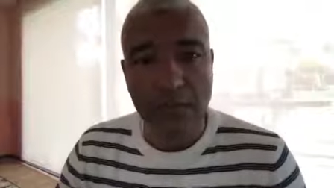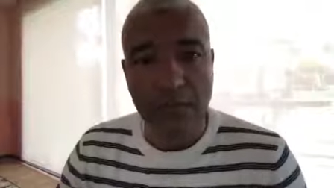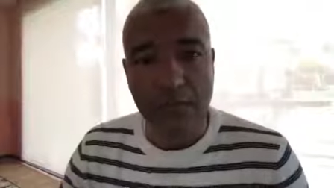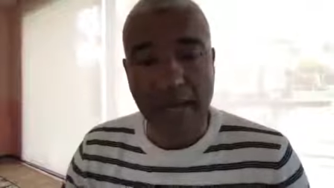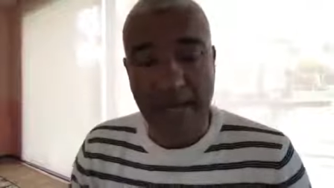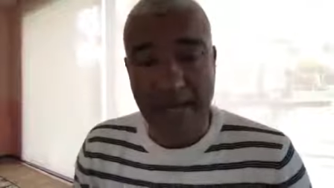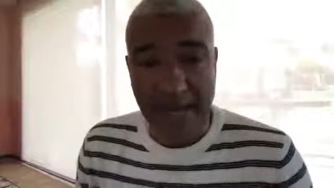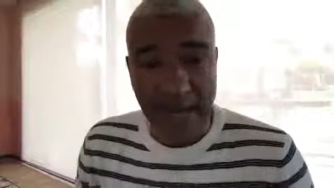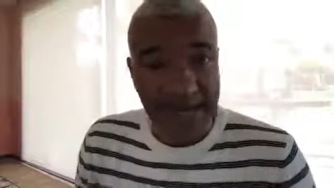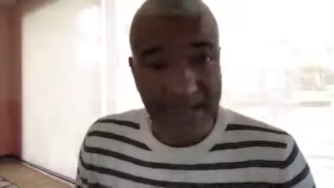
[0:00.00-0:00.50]

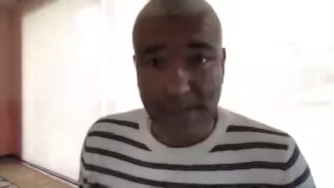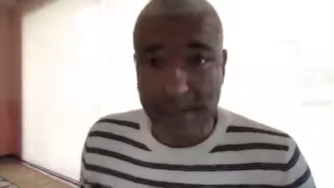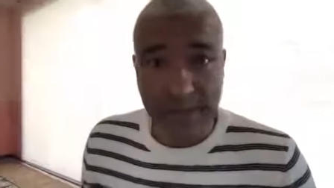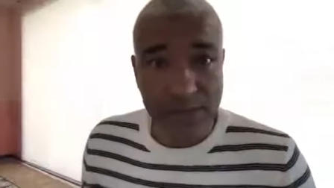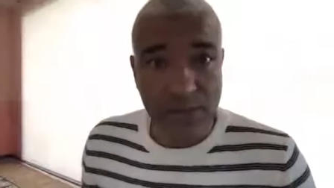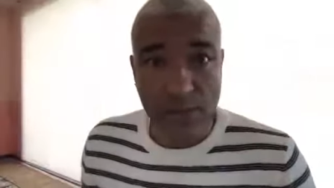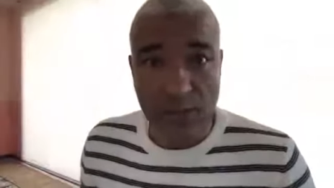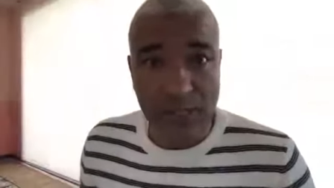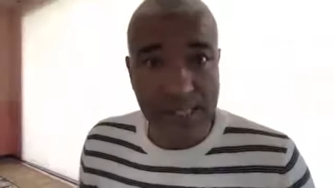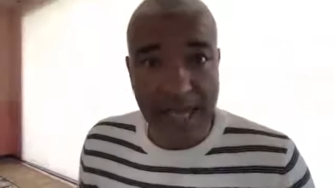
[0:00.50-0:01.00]
And that is
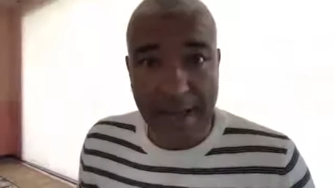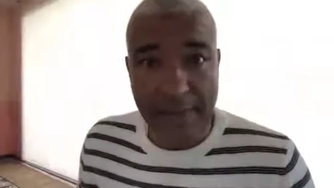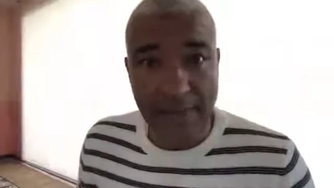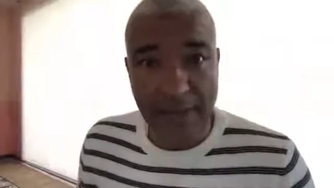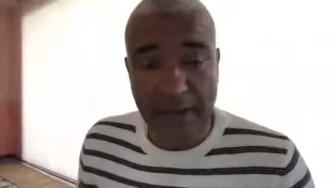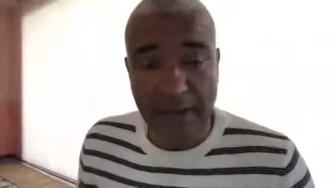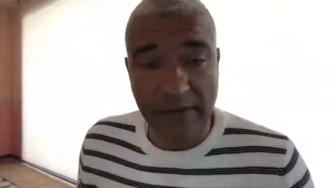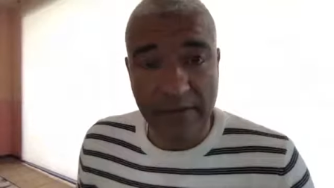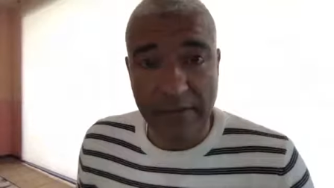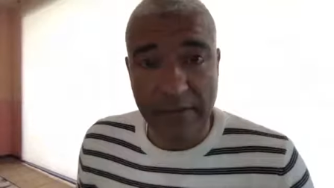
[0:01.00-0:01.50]
what's
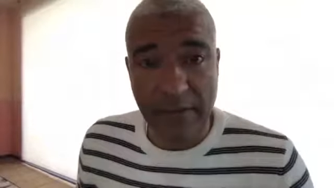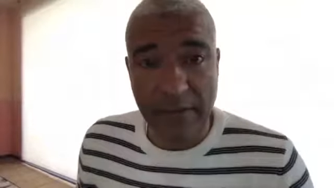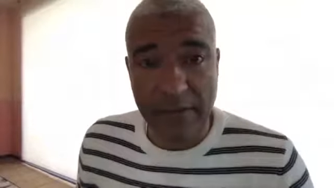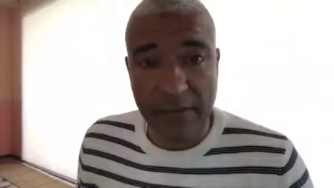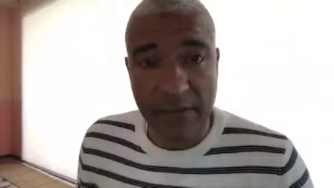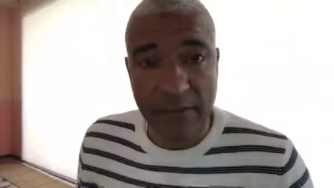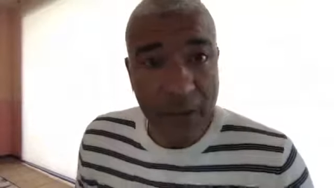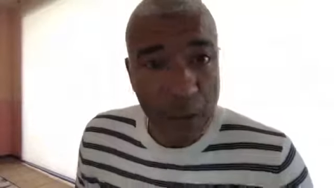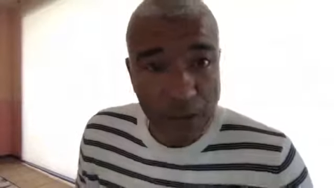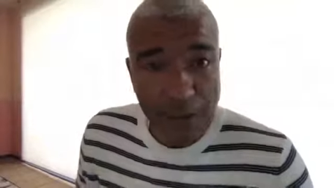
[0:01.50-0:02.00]
happening with
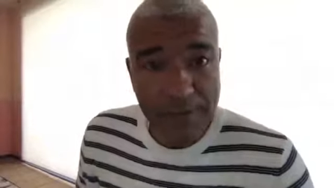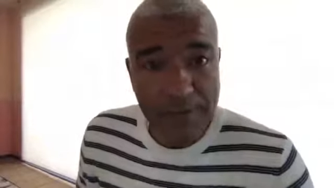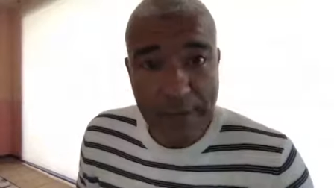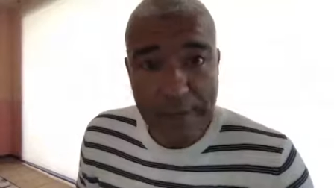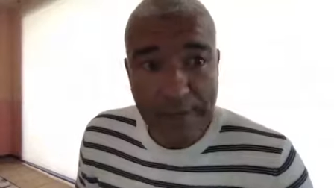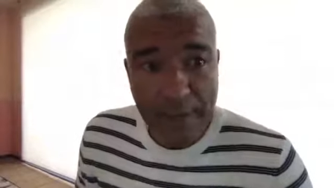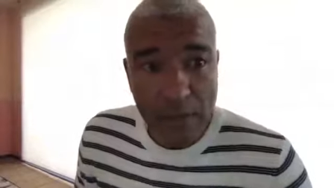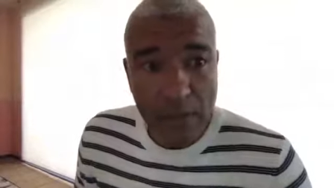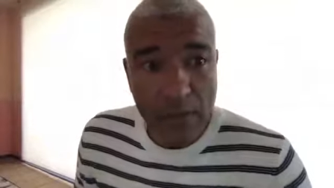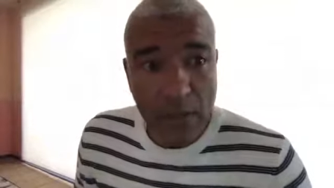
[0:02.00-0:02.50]
most
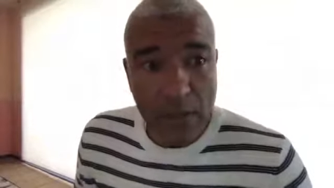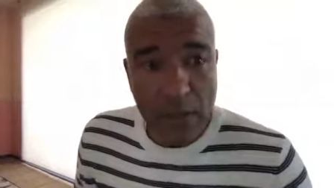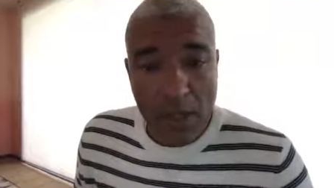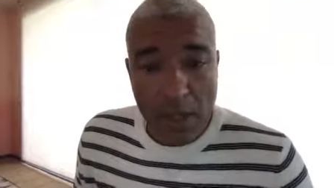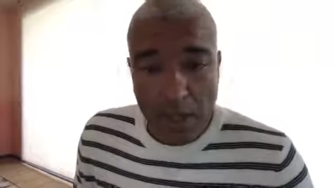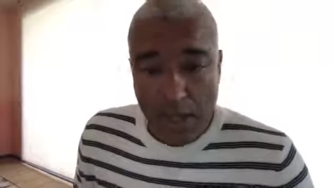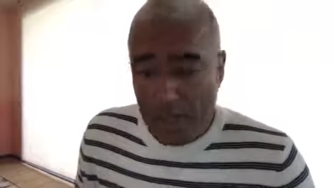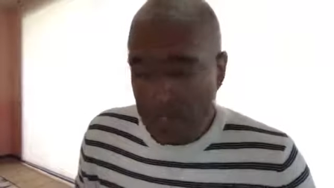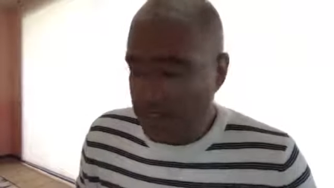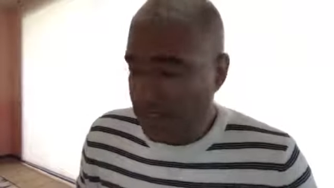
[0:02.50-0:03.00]
people
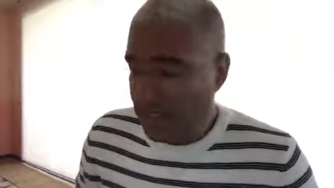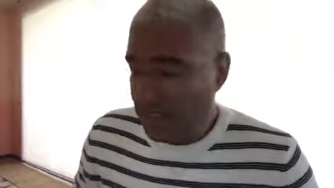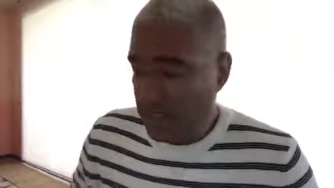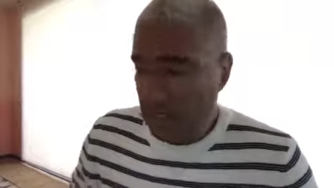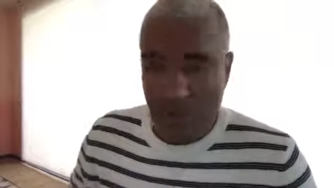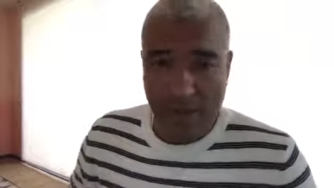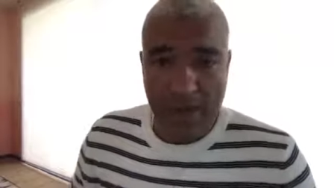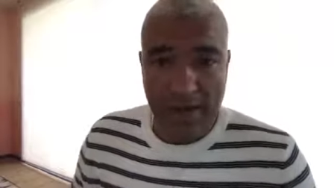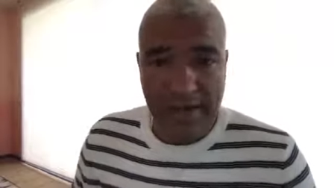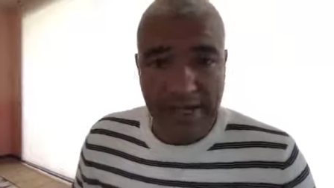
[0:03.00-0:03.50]
is they're
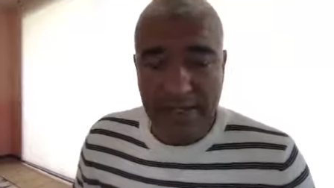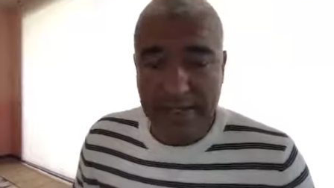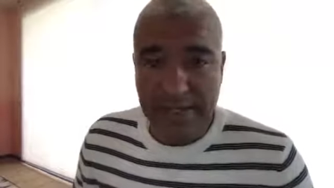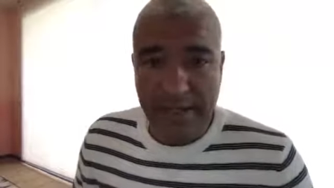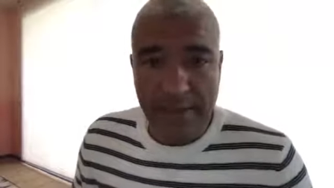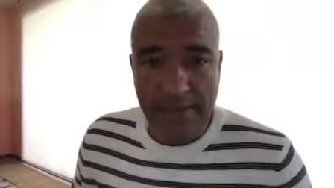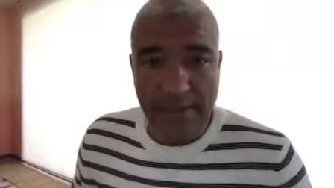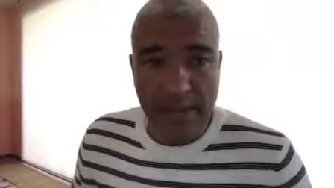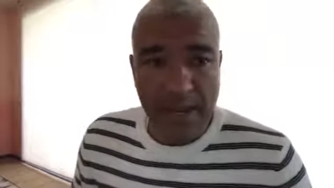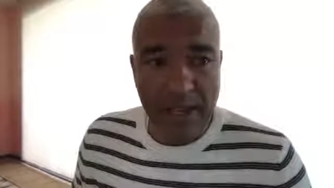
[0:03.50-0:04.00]
starting
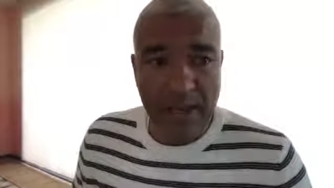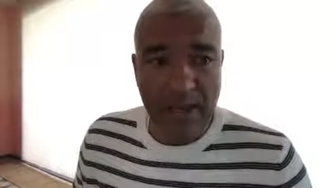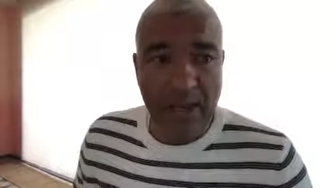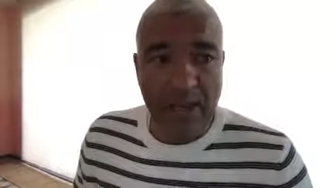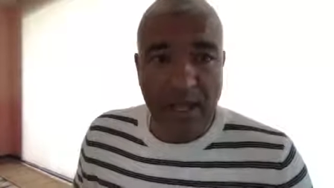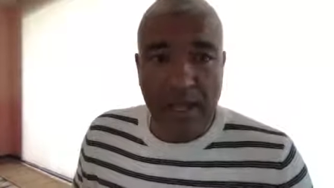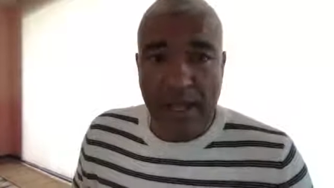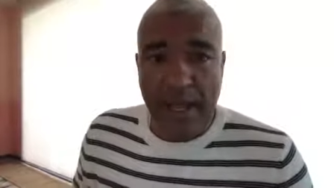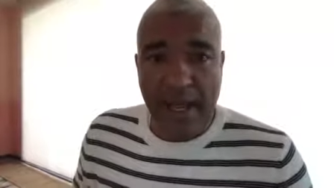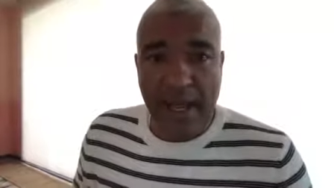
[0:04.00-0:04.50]
something
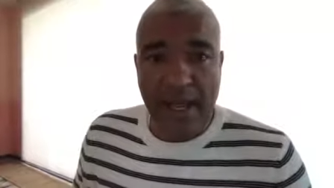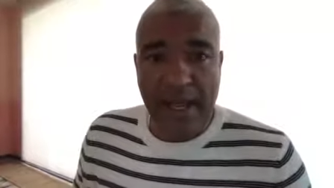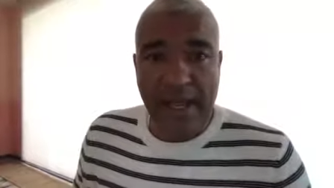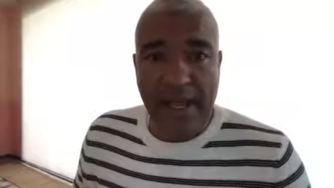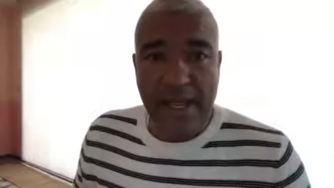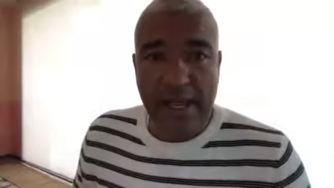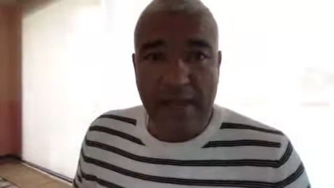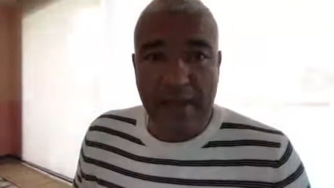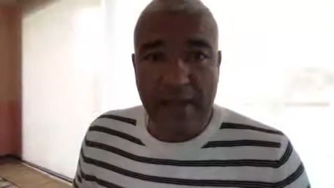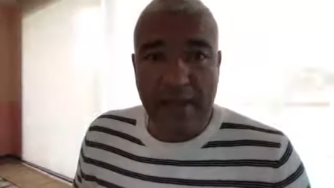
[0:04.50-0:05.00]

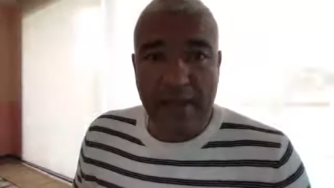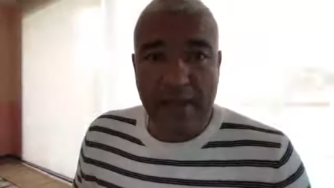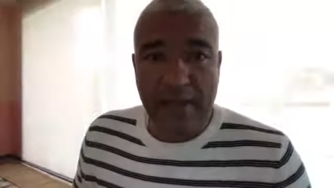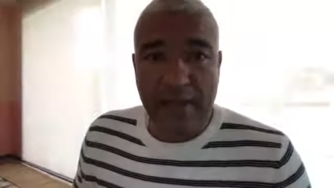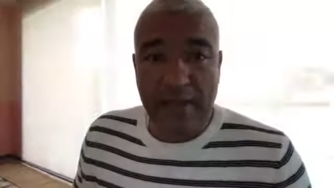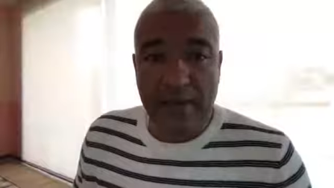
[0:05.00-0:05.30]
and it,